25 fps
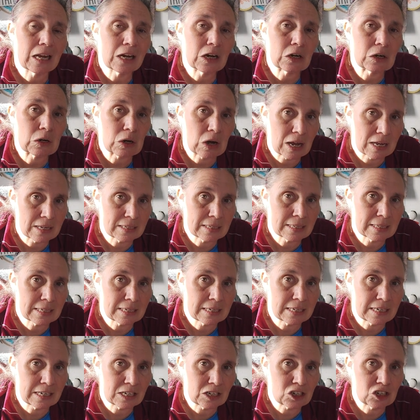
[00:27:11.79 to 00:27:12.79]
cross
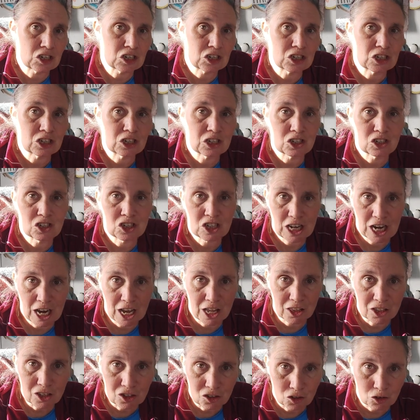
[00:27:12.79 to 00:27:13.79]
stitch
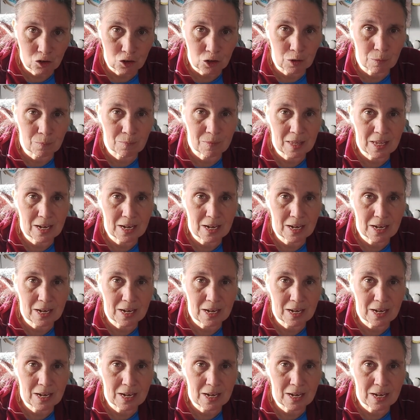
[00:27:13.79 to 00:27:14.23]
challenge group